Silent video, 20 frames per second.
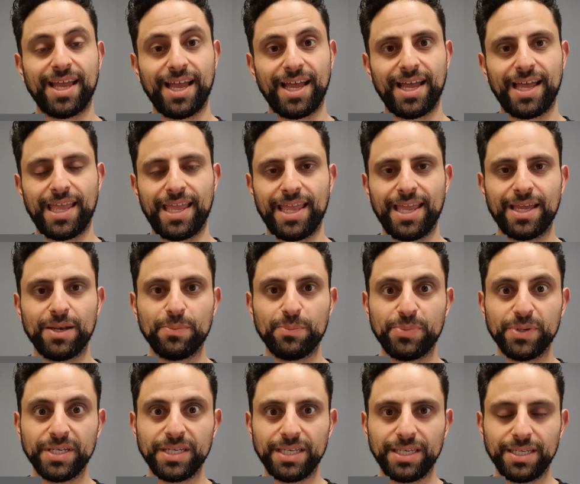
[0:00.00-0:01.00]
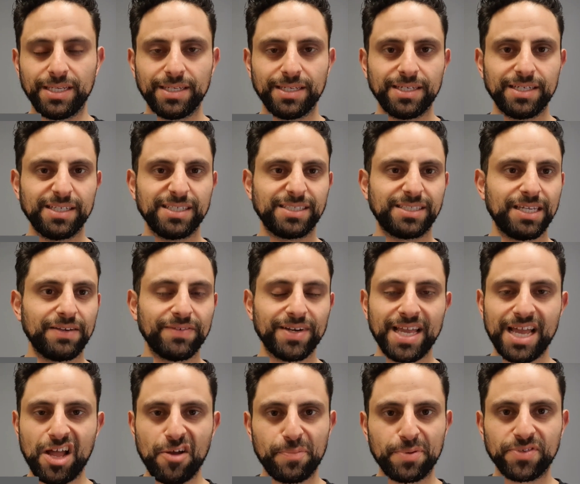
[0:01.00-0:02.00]
A. And B,
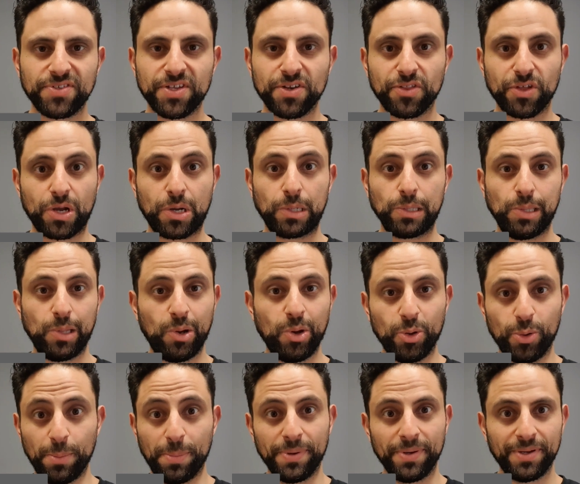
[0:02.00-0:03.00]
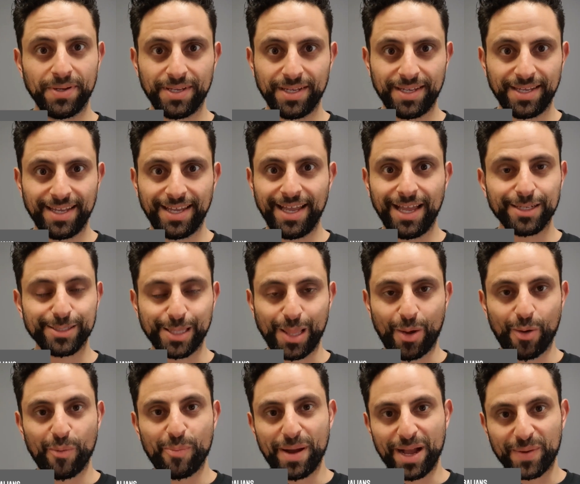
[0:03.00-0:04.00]
7.5% of the globe has
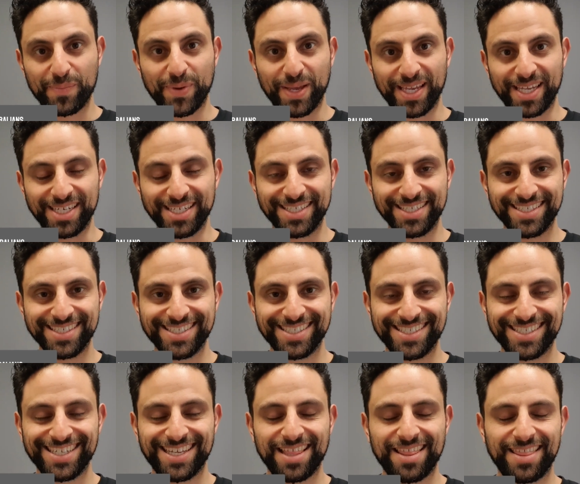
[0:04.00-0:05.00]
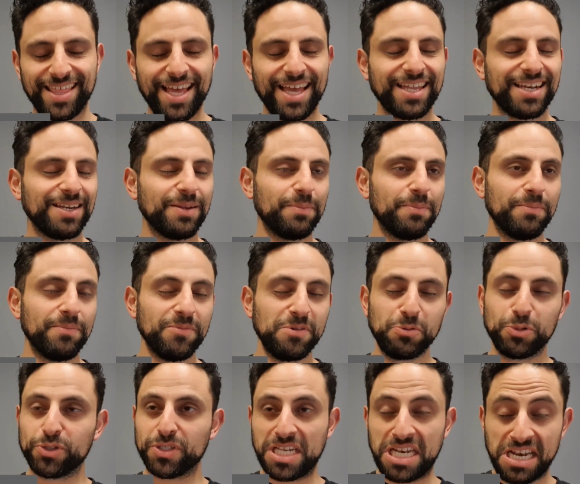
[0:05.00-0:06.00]
lower back pain. That
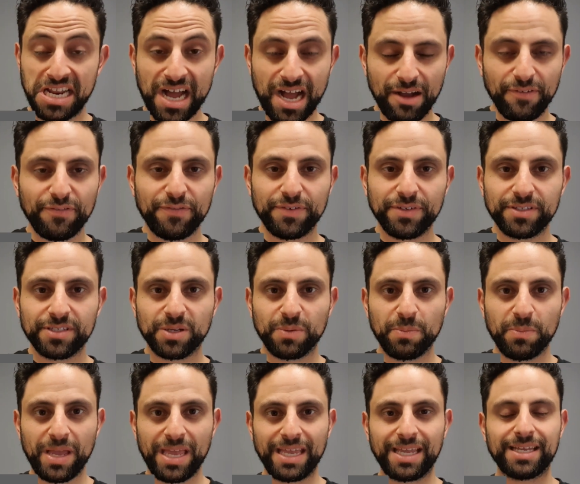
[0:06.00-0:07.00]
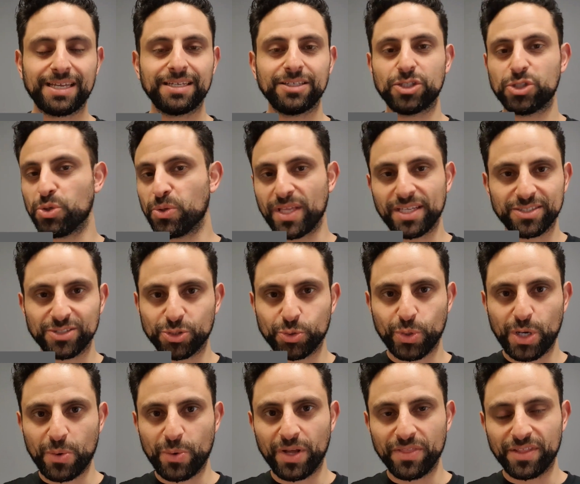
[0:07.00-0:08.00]
was enough to make
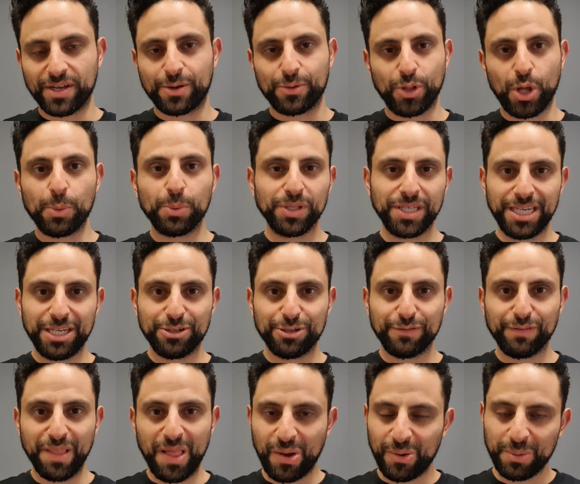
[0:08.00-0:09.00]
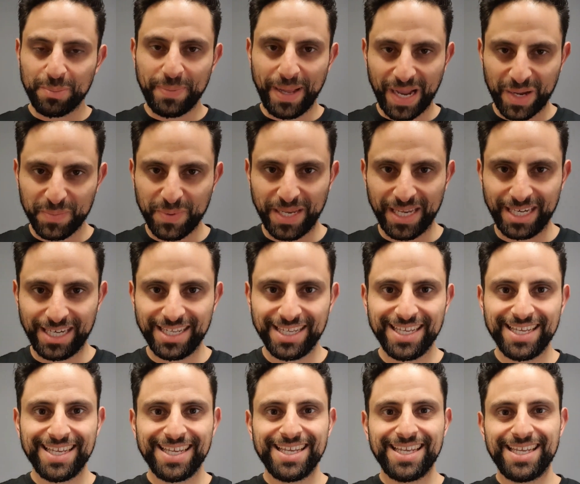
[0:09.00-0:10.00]
2021 the global year of lower back pain.
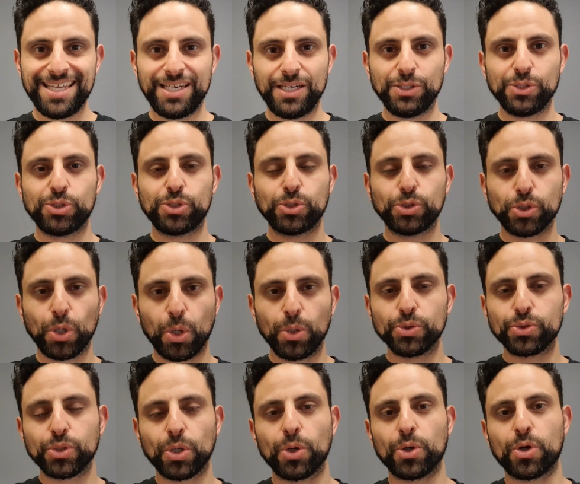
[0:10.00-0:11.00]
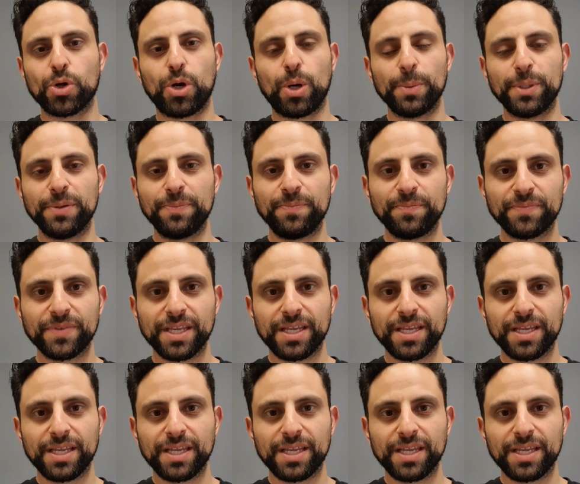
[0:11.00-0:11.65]
It is so common.